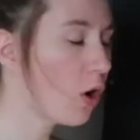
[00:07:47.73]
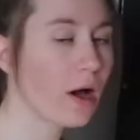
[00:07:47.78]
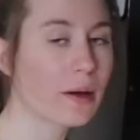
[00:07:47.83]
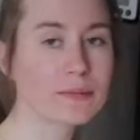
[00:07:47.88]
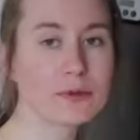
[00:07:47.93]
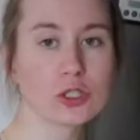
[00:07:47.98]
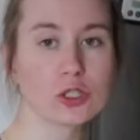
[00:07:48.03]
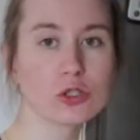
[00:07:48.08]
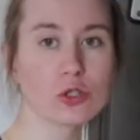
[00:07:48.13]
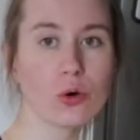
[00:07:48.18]
I'm
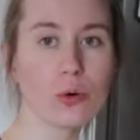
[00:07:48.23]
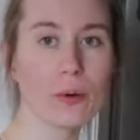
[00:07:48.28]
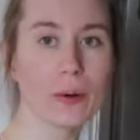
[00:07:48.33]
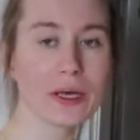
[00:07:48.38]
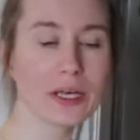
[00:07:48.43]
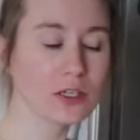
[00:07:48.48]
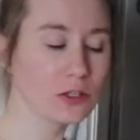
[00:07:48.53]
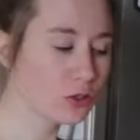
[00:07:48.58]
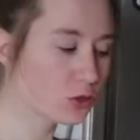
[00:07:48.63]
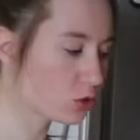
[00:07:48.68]
just
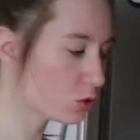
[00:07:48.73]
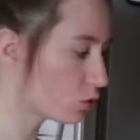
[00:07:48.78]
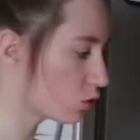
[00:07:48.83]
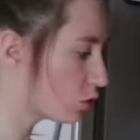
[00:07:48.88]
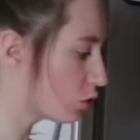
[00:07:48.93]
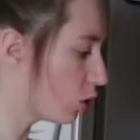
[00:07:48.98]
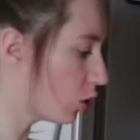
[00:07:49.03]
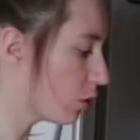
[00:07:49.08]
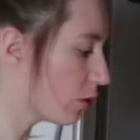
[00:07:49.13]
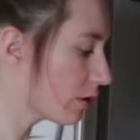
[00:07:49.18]
going to
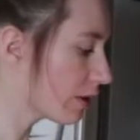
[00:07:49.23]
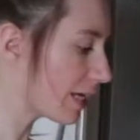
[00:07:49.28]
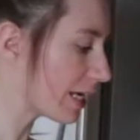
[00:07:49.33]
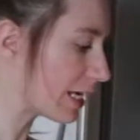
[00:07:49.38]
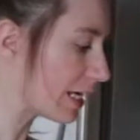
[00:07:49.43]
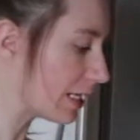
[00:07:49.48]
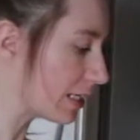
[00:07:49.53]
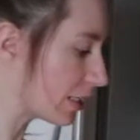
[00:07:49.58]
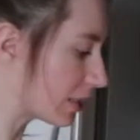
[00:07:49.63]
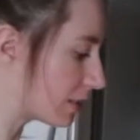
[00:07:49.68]
lower the
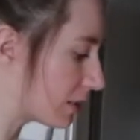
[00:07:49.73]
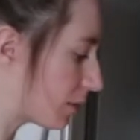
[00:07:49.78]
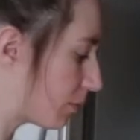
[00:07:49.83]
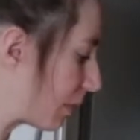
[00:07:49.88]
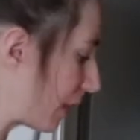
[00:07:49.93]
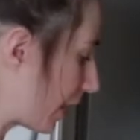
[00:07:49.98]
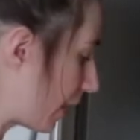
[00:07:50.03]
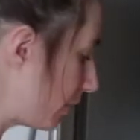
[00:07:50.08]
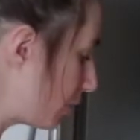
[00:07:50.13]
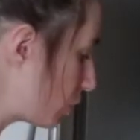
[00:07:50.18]
heat because it
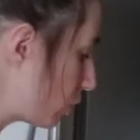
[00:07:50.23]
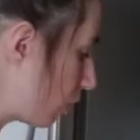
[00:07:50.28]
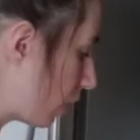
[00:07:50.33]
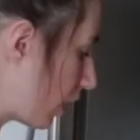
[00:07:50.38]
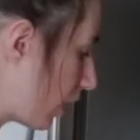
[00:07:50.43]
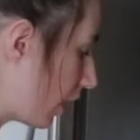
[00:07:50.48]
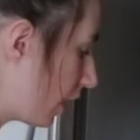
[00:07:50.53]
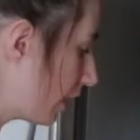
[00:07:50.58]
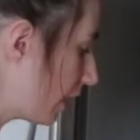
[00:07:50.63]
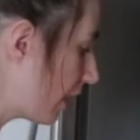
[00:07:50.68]
became too
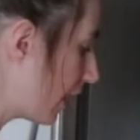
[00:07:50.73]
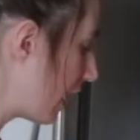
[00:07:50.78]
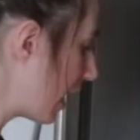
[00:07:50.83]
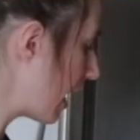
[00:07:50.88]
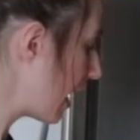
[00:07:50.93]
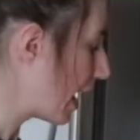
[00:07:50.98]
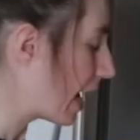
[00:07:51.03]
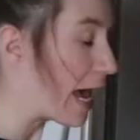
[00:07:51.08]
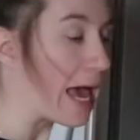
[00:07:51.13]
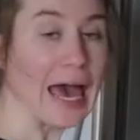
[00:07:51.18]
hot,
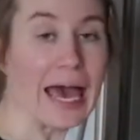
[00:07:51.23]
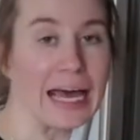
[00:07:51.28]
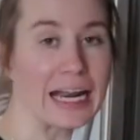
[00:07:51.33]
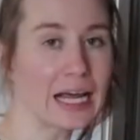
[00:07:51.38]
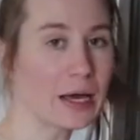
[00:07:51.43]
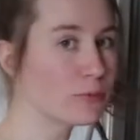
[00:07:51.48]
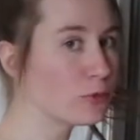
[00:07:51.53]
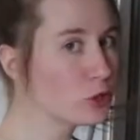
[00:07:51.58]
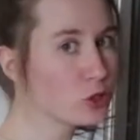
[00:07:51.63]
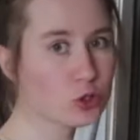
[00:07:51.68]
and
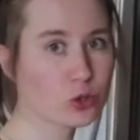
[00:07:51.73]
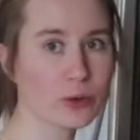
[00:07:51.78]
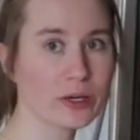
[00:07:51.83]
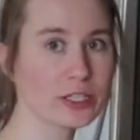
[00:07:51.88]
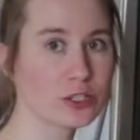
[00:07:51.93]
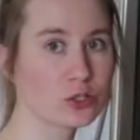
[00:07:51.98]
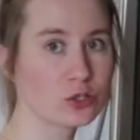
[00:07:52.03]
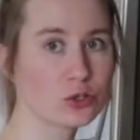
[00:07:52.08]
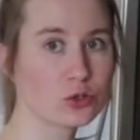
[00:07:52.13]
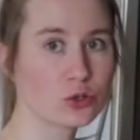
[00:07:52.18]
I'm just going
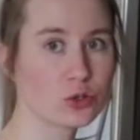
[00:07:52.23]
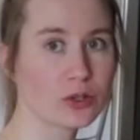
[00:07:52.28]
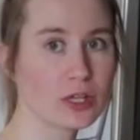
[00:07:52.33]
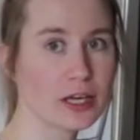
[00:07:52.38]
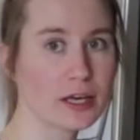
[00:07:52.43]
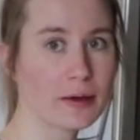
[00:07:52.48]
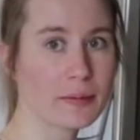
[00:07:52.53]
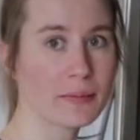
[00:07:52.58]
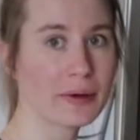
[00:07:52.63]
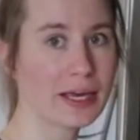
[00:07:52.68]
to do
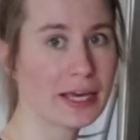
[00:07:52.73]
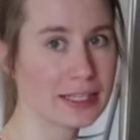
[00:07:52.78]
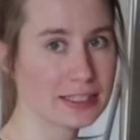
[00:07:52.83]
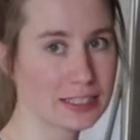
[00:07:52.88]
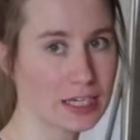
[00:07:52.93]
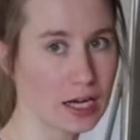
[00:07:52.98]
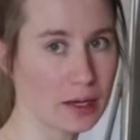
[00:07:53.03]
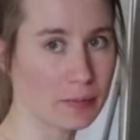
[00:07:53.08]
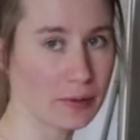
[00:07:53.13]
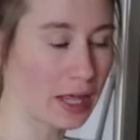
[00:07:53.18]
them in
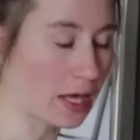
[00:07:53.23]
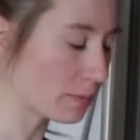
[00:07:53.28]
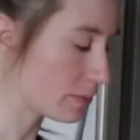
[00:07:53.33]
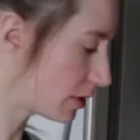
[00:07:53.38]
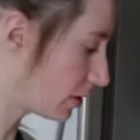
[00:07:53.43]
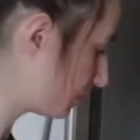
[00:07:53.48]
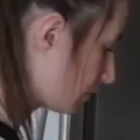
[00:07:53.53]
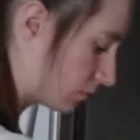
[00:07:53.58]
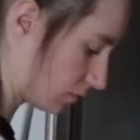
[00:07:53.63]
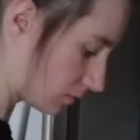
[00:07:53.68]
time lapse.